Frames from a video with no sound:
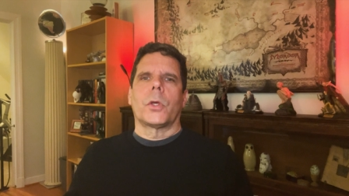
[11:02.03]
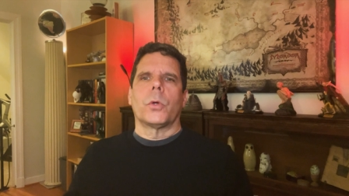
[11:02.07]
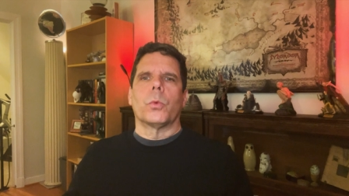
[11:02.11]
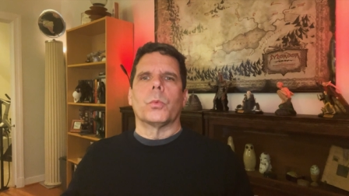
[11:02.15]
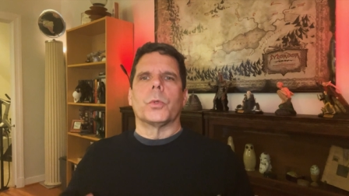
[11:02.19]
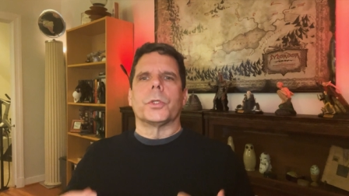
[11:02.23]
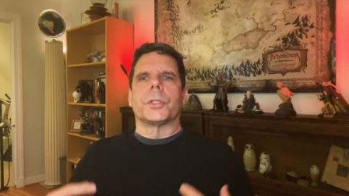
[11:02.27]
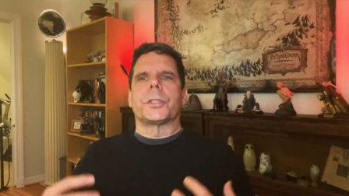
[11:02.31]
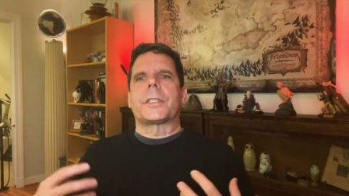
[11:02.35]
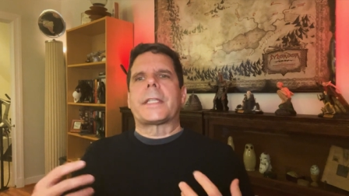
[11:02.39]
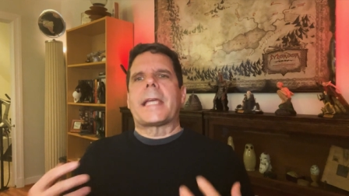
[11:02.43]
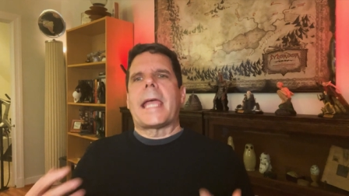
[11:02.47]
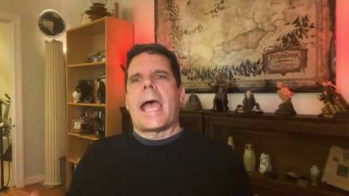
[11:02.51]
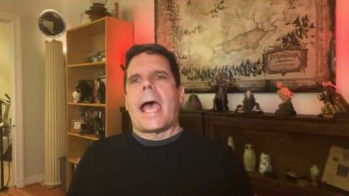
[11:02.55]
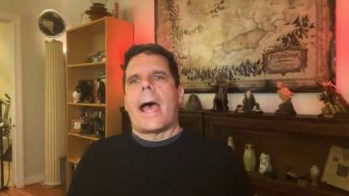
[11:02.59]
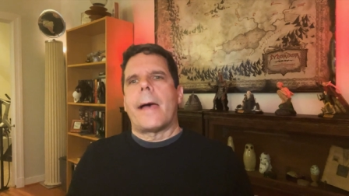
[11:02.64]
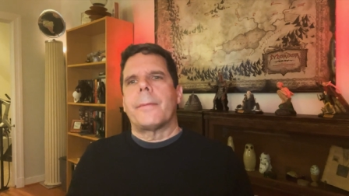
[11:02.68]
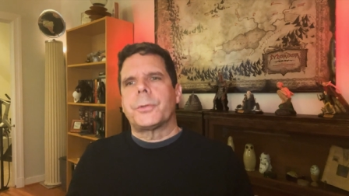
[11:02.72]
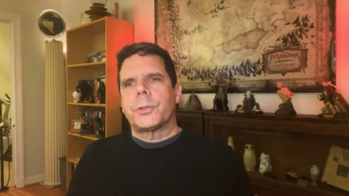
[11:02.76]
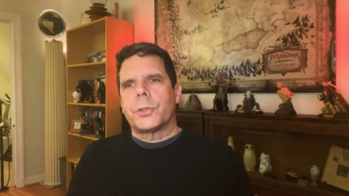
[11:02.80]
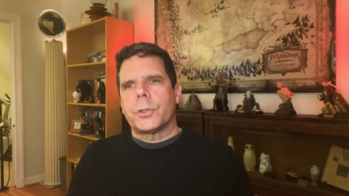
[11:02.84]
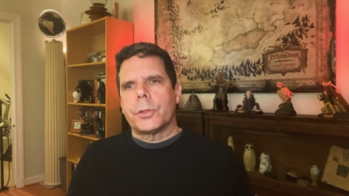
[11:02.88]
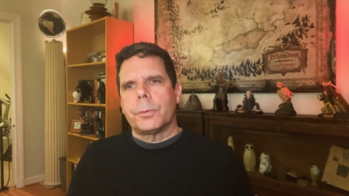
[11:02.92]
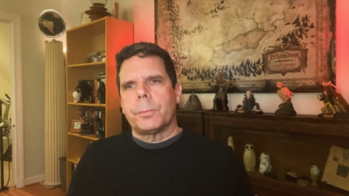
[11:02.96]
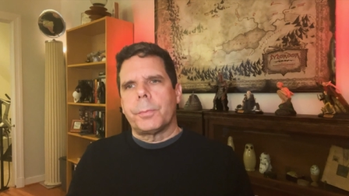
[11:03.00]
was
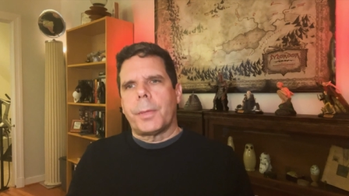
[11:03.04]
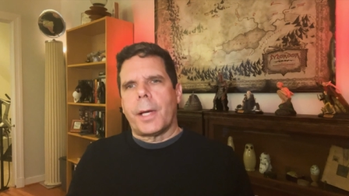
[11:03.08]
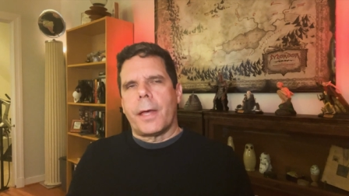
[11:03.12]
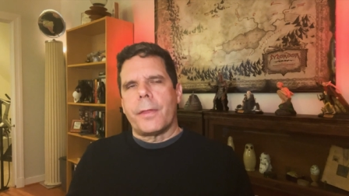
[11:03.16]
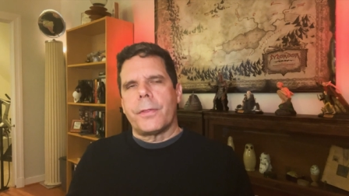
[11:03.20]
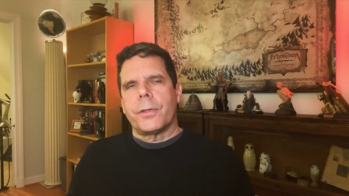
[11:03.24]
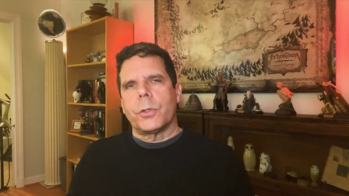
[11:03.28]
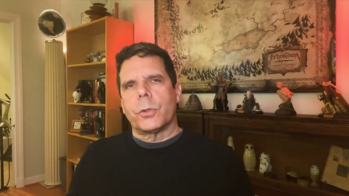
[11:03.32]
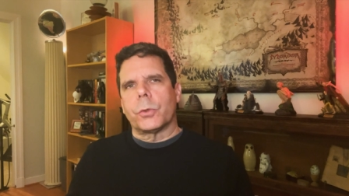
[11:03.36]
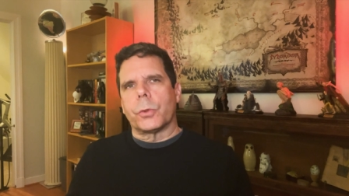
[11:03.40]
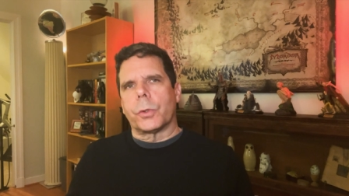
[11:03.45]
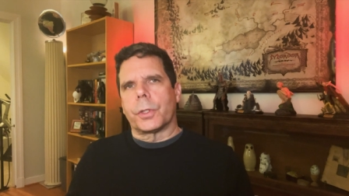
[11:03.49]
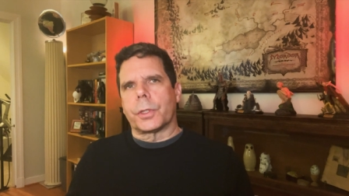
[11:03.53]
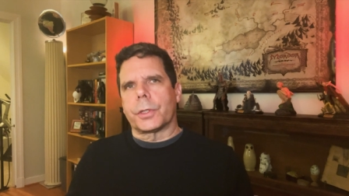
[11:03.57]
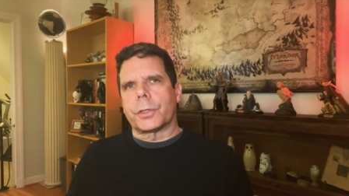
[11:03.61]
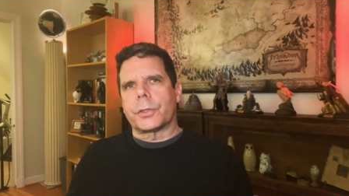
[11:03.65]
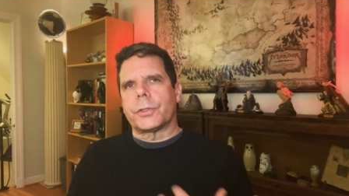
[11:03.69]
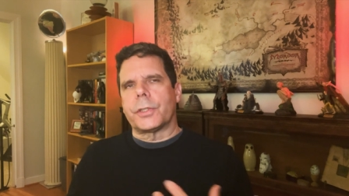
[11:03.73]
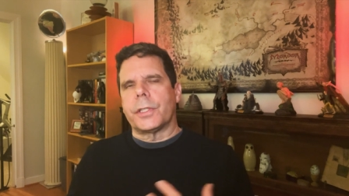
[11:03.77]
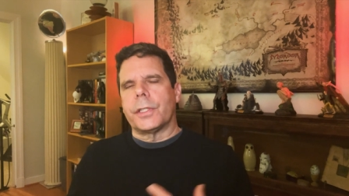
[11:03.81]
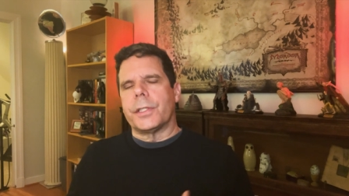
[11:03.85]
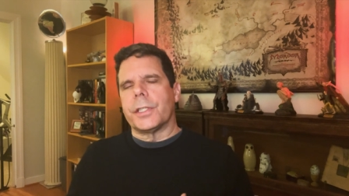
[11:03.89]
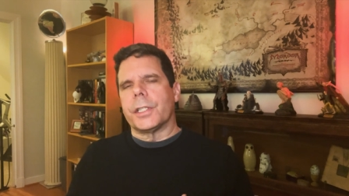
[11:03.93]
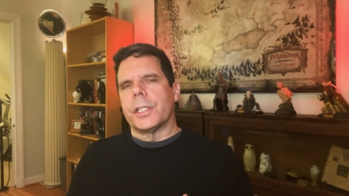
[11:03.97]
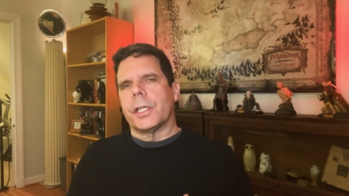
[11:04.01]
captured by the
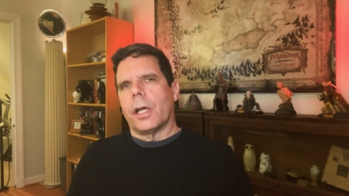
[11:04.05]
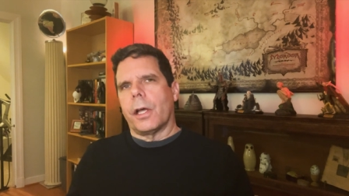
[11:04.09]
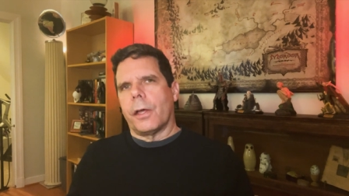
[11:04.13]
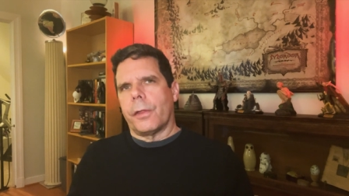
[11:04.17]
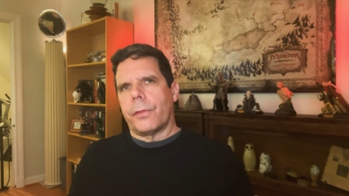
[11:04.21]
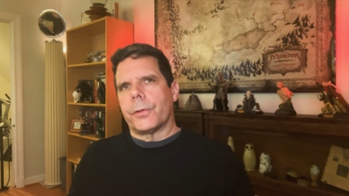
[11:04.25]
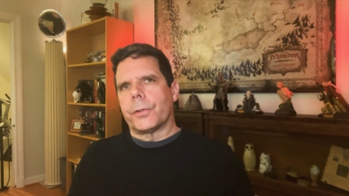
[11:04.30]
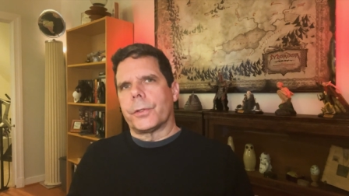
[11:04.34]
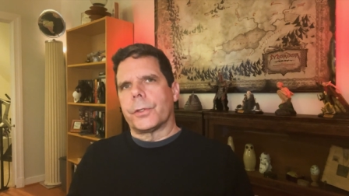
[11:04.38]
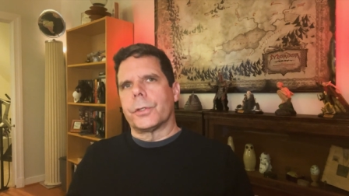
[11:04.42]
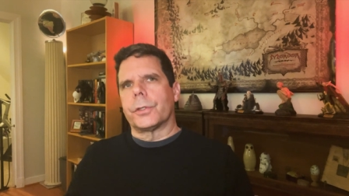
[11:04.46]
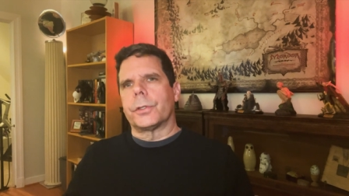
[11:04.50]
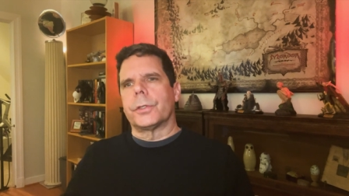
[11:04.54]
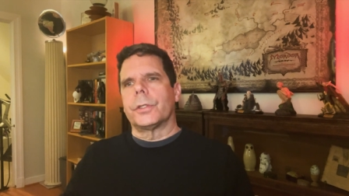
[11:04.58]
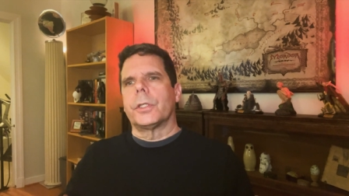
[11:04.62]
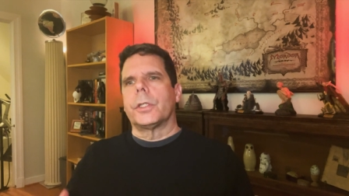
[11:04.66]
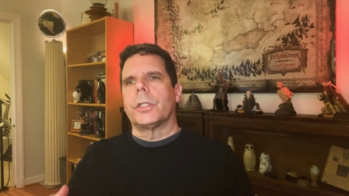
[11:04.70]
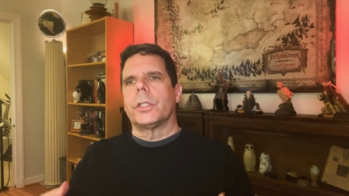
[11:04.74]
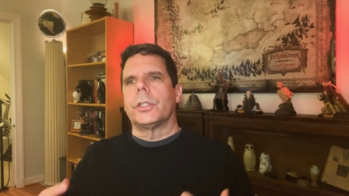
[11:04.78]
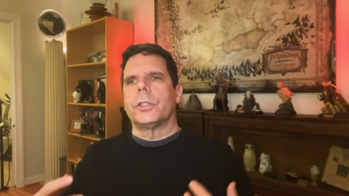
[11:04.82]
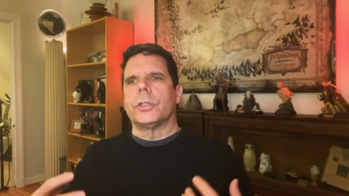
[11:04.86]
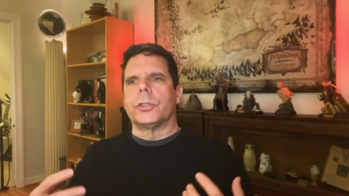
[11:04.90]
orcs and the other